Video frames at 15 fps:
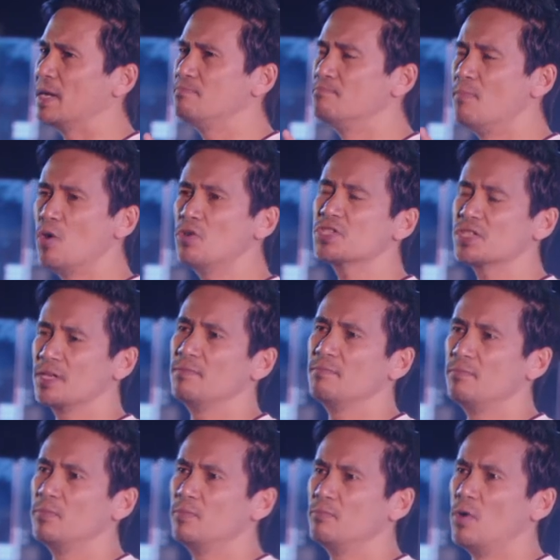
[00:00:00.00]
most
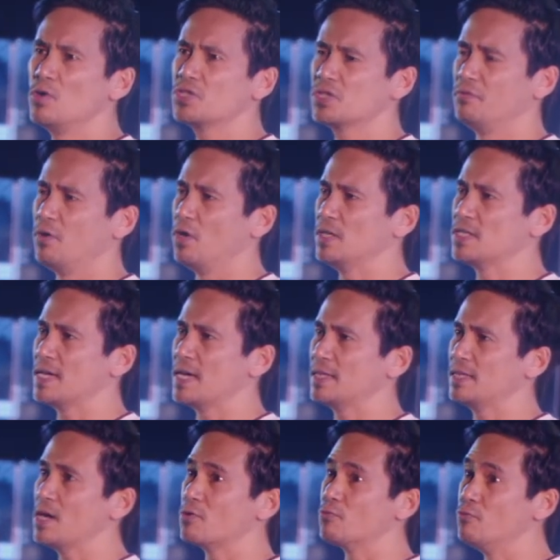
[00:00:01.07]
of all is that they
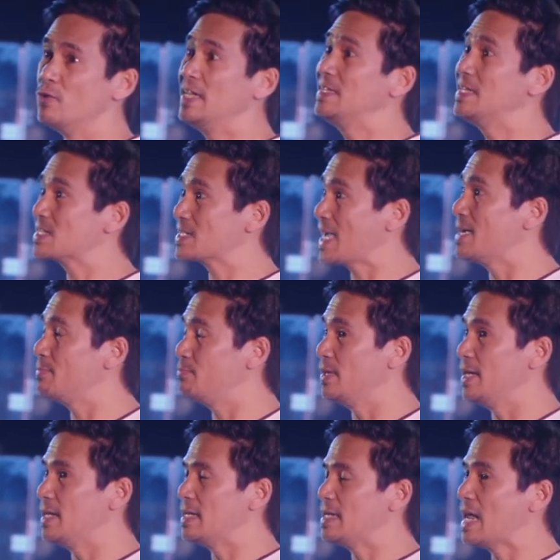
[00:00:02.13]
are really
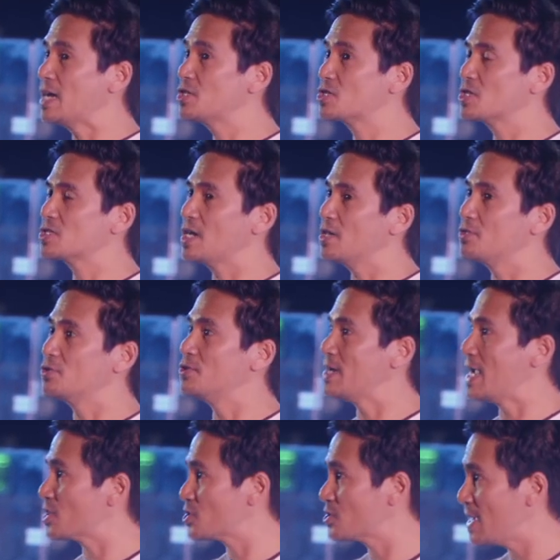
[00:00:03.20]
discipling not just other
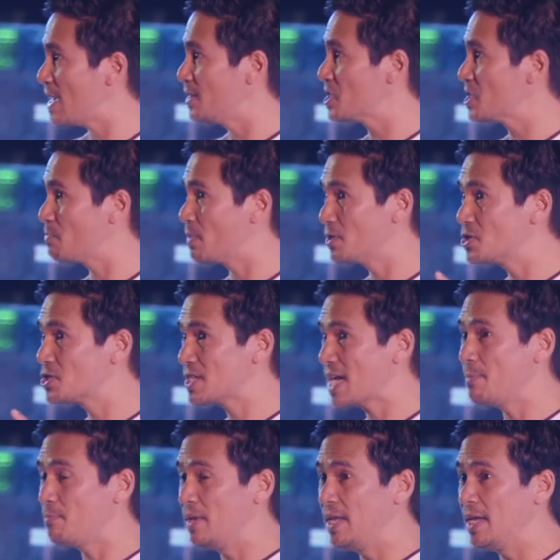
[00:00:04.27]
nationalities, but
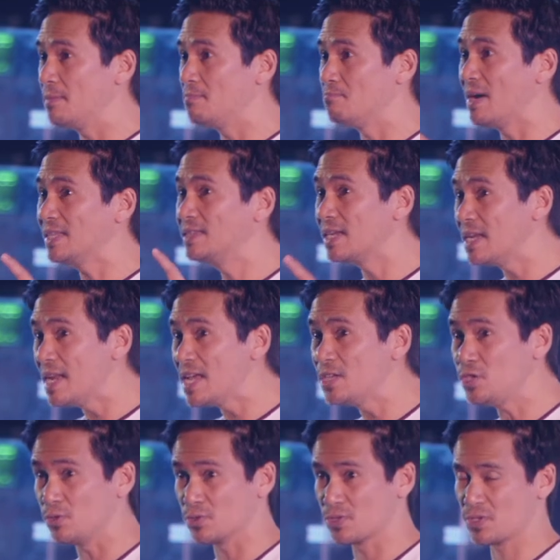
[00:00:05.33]
discipling
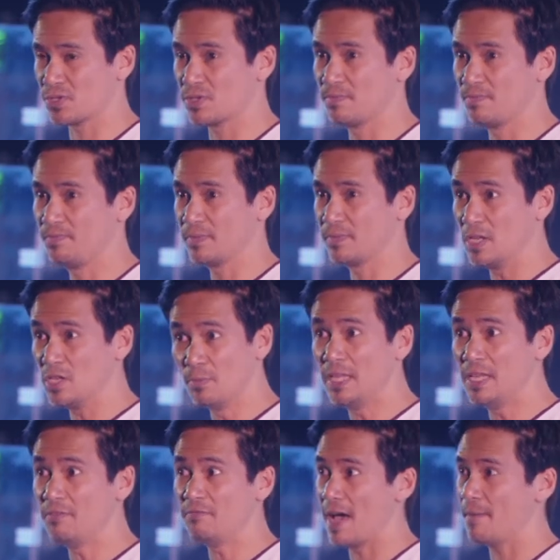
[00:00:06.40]
Madrileños. Can you
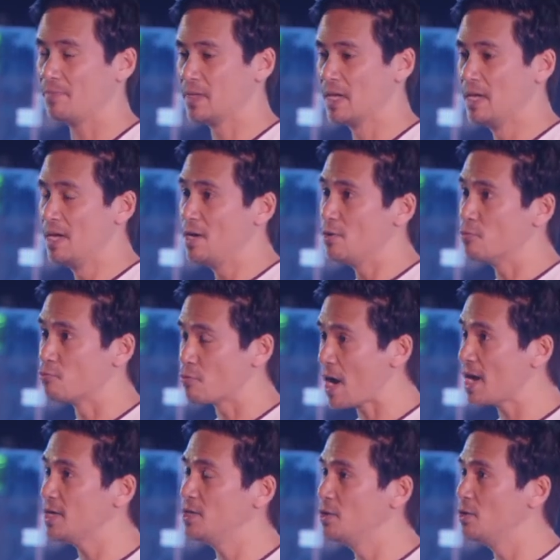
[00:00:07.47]
believe that?
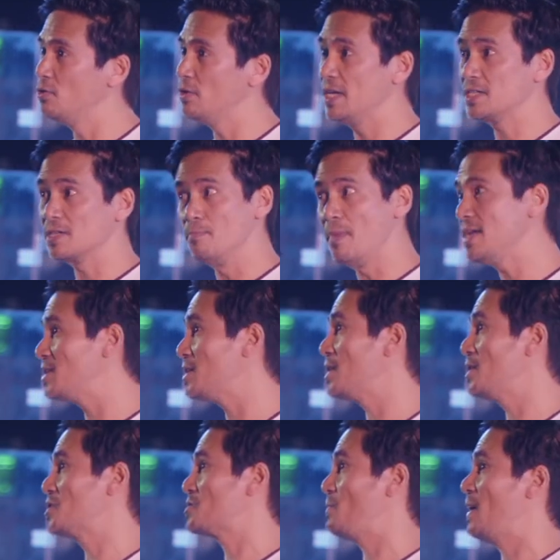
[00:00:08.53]
Ryu is amazing
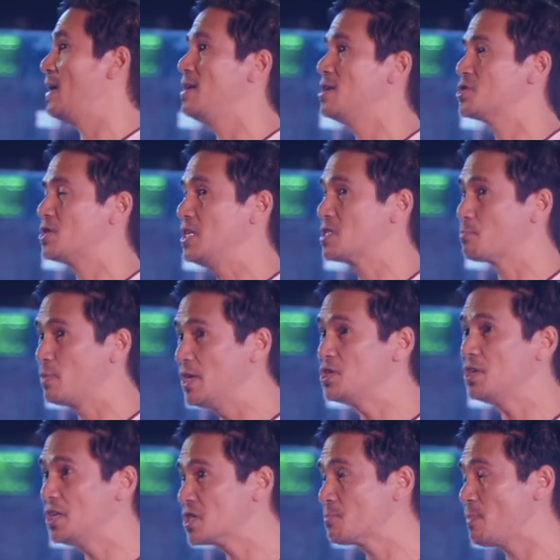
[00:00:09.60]
in Spanish. He's
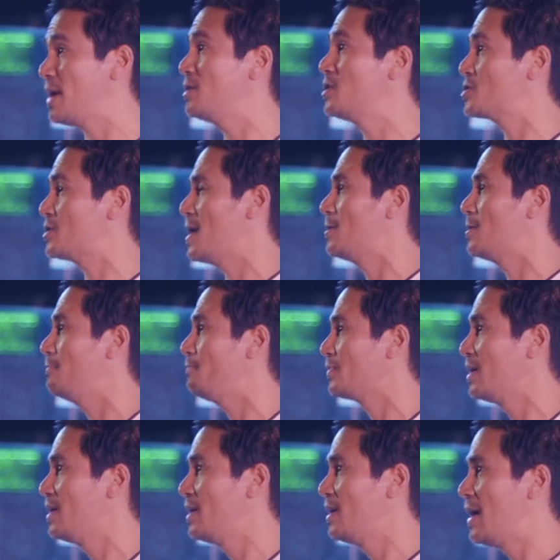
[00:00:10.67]
preaching in Spanish now.
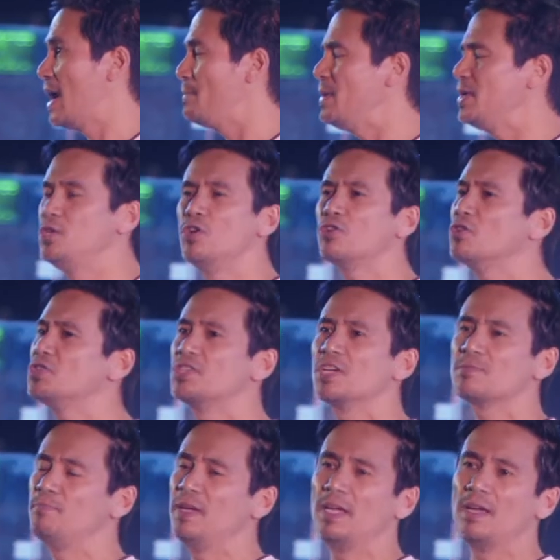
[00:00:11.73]
I mean, you could
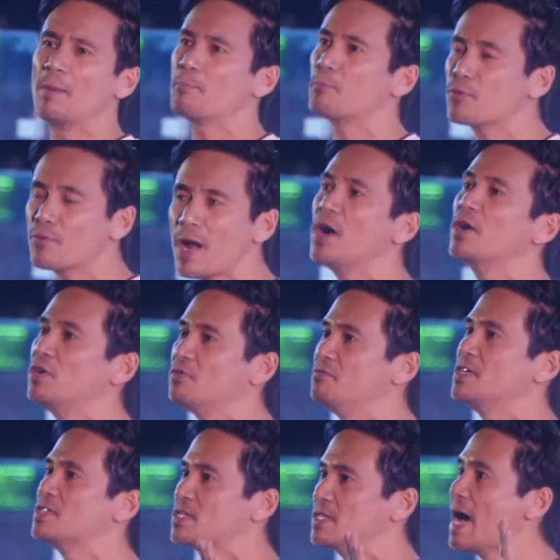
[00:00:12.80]
just be proud of
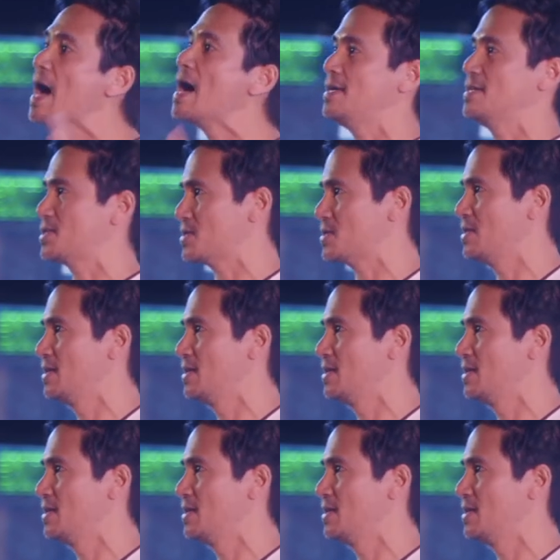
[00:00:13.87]
these guys.